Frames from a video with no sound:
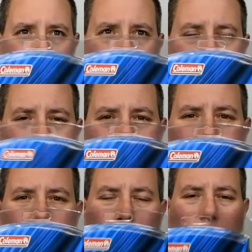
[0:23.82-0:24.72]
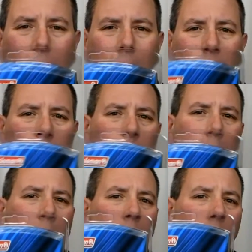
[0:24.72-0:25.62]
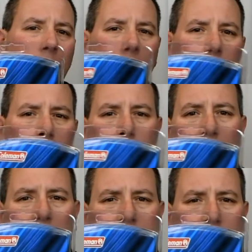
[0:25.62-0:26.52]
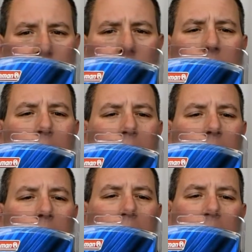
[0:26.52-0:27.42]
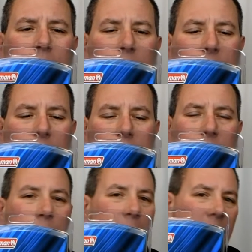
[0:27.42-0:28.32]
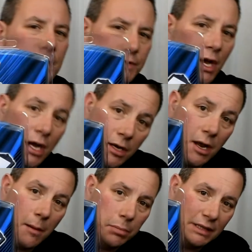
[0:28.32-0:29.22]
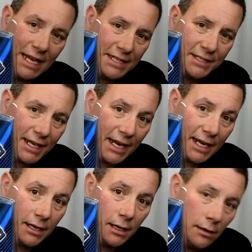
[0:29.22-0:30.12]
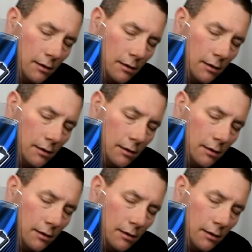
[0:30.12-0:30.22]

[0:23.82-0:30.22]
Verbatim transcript: we're going to be doing an unboxing, and as I said in the past, unplasticking,